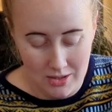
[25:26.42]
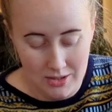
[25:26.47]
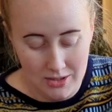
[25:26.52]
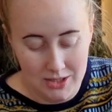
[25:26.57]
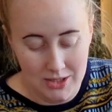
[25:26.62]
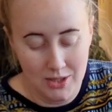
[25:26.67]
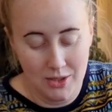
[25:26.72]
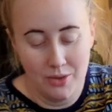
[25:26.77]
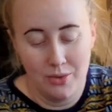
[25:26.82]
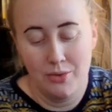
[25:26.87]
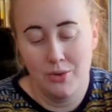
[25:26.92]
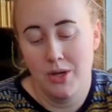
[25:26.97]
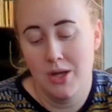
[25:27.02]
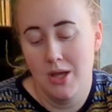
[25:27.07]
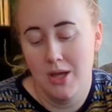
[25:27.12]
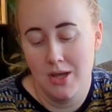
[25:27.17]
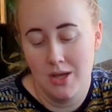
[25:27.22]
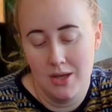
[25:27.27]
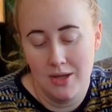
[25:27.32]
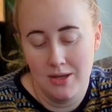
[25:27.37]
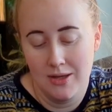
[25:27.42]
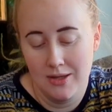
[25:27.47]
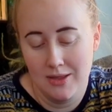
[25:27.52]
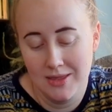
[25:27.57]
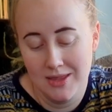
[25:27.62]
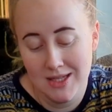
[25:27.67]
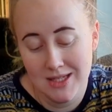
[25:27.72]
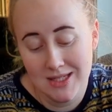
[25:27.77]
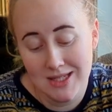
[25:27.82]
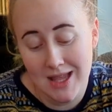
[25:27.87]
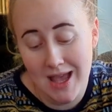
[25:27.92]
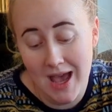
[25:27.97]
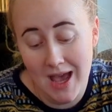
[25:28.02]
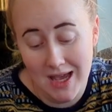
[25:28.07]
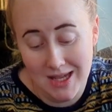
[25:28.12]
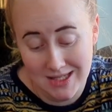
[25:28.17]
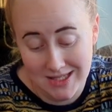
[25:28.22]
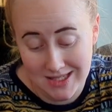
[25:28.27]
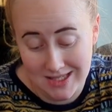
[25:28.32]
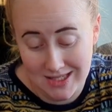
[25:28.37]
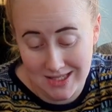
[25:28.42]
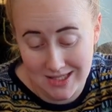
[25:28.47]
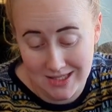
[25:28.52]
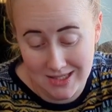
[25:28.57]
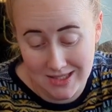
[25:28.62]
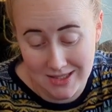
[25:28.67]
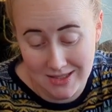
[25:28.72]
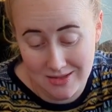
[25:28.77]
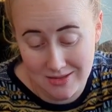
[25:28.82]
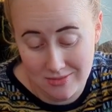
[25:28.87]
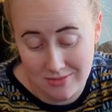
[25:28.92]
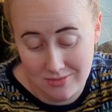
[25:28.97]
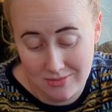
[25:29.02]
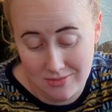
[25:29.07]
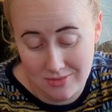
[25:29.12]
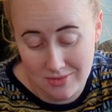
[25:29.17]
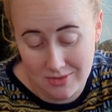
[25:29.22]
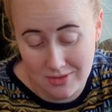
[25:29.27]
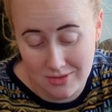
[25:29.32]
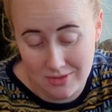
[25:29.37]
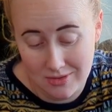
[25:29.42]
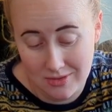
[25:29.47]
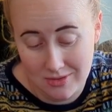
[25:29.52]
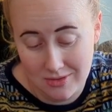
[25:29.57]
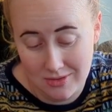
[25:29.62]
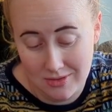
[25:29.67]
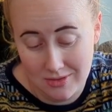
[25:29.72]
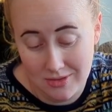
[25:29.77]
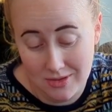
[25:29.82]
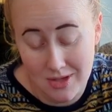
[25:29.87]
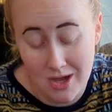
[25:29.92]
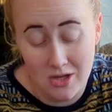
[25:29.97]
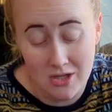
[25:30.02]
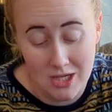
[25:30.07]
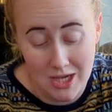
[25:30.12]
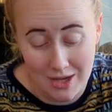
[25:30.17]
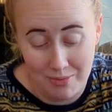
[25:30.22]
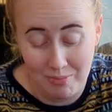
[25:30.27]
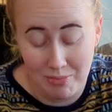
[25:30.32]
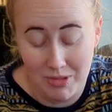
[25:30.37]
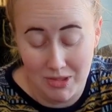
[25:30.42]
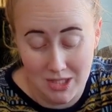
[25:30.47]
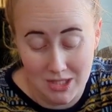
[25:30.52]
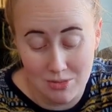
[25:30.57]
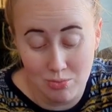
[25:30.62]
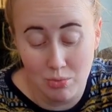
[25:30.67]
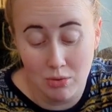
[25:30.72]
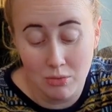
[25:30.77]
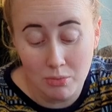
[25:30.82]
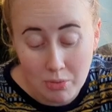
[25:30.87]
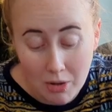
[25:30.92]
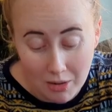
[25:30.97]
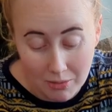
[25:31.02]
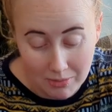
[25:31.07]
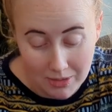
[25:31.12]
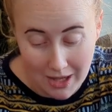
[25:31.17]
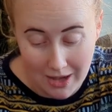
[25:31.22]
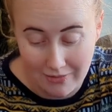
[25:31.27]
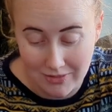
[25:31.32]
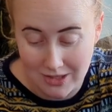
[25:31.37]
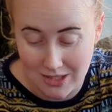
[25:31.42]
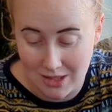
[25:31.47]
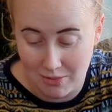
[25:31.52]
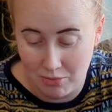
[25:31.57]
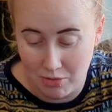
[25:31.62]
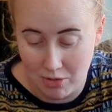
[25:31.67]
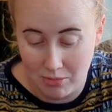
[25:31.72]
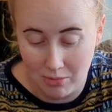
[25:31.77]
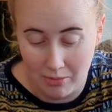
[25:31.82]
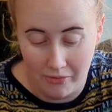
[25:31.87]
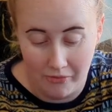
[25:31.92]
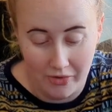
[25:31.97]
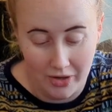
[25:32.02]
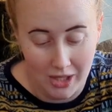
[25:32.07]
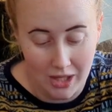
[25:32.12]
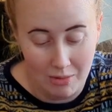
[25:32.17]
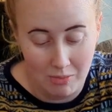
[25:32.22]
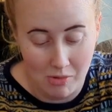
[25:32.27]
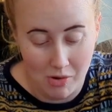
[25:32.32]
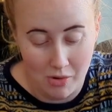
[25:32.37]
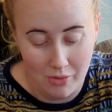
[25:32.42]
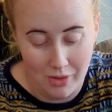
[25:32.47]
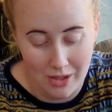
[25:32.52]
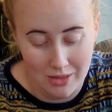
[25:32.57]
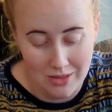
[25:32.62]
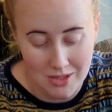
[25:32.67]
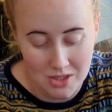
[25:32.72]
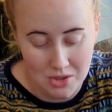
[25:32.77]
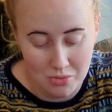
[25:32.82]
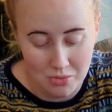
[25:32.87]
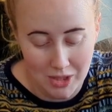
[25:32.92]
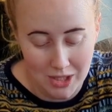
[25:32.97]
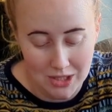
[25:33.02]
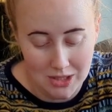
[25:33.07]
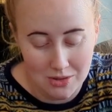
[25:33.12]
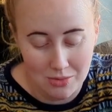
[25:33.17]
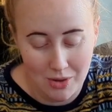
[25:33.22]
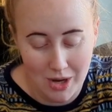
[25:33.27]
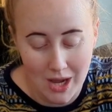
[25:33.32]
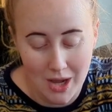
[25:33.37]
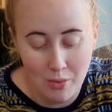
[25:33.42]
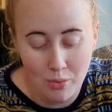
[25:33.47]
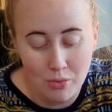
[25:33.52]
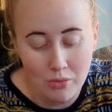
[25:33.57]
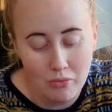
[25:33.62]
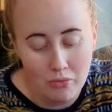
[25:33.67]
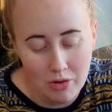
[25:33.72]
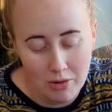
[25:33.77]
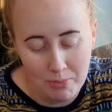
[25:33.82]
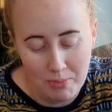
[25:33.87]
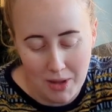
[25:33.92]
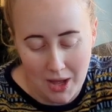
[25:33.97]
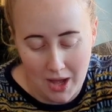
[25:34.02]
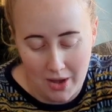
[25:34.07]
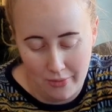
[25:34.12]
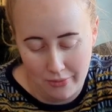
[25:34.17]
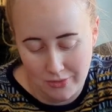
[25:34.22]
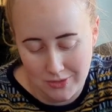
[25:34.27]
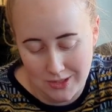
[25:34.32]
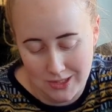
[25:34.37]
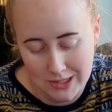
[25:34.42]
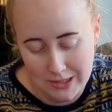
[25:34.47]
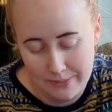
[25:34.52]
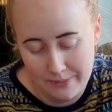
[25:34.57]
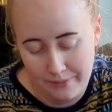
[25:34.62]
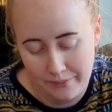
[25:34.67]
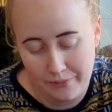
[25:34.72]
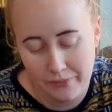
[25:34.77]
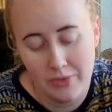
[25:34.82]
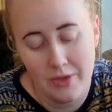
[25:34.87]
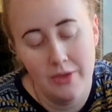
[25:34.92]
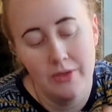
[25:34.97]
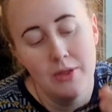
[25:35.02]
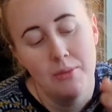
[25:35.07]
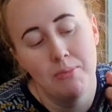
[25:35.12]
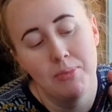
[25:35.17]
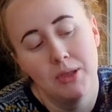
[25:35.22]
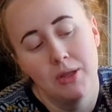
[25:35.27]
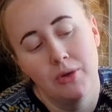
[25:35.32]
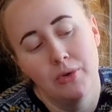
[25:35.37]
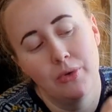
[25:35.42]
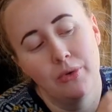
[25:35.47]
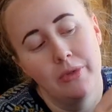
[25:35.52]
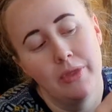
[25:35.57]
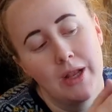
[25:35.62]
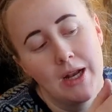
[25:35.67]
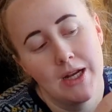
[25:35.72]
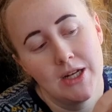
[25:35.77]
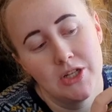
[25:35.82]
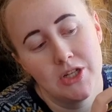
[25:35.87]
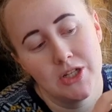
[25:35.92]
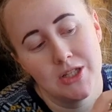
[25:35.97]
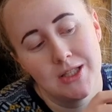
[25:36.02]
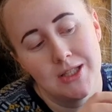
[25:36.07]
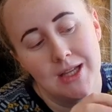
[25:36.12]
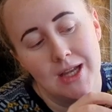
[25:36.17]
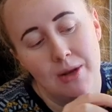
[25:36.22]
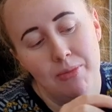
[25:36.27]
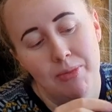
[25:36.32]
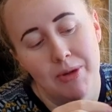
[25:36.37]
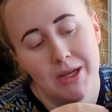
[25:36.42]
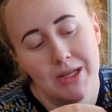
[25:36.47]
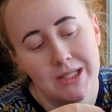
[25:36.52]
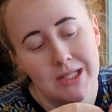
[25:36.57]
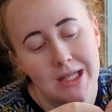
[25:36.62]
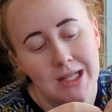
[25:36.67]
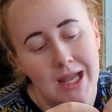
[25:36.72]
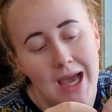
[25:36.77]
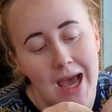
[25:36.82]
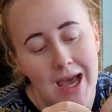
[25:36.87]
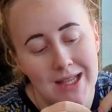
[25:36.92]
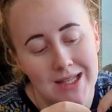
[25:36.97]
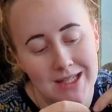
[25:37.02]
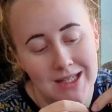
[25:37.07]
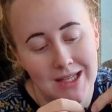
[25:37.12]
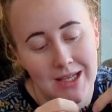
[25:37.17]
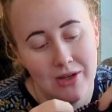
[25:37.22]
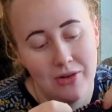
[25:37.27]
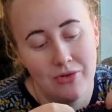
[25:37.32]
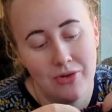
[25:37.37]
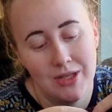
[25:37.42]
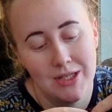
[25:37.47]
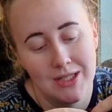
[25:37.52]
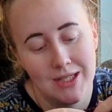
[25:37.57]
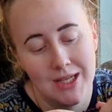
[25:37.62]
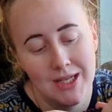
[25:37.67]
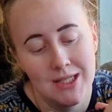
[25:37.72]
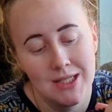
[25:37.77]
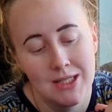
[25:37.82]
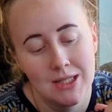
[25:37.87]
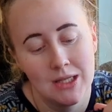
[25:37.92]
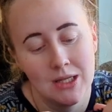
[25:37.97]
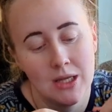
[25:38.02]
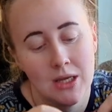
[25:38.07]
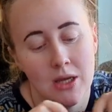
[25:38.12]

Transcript: So this has, not yet, but this will probably have the same problem if I keep going at this rate. So I will rip out the blue that I just did because it has increases,